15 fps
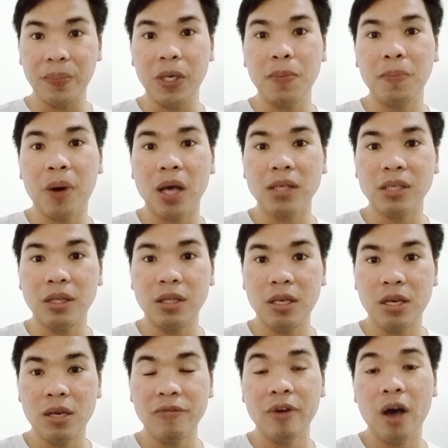Be
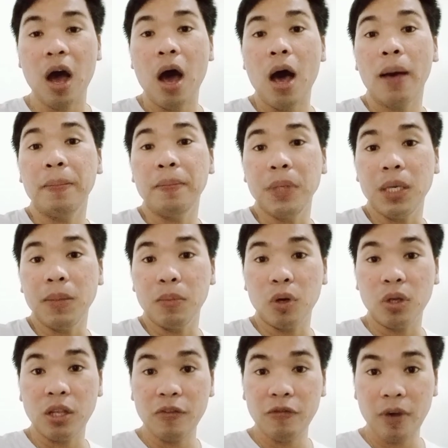positive, be
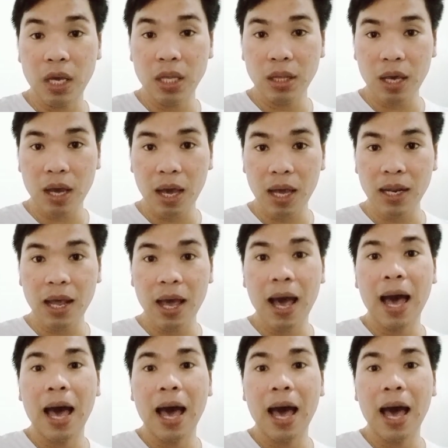motivated,